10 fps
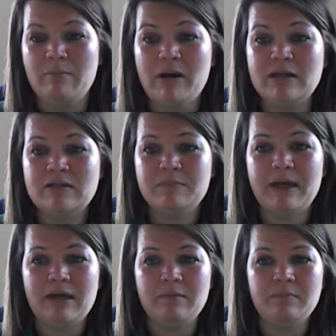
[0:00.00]
burst
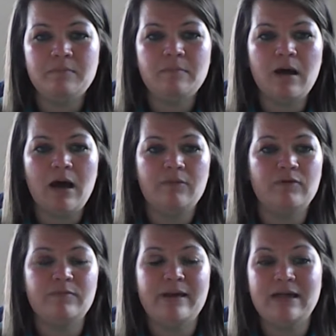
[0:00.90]

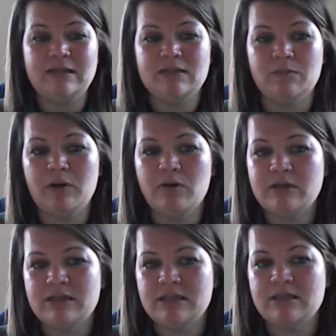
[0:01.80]
river mains and
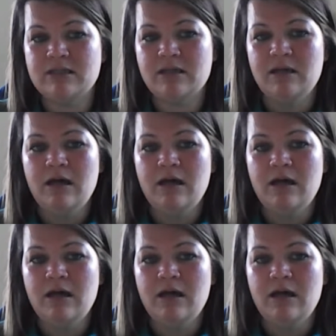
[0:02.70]
blockages,